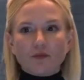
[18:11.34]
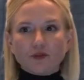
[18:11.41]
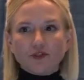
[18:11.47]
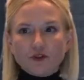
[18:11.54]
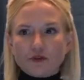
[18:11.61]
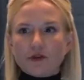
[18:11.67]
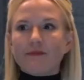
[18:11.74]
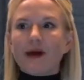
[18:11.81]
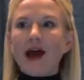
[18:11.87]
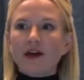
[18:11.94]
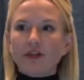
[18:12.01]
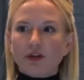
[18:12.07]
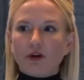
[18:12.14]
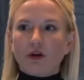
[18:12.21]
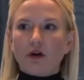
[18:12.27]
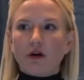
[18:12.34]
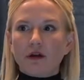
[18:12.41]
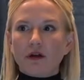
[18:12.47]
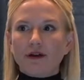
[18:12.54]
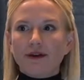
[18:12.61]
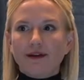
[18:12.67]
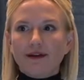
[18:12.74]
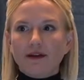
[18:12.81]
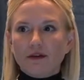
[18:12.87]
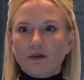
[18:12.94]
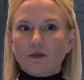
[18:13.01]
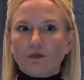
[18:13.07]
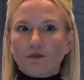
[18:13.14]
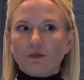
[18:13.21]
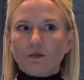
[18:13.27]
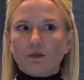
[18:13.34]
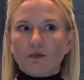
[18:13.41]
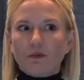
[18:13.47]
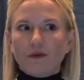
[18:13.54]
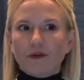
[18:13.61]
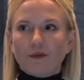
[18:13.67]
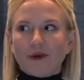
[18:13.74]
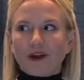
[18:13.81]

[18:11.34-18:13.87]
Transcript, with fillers: do the math on am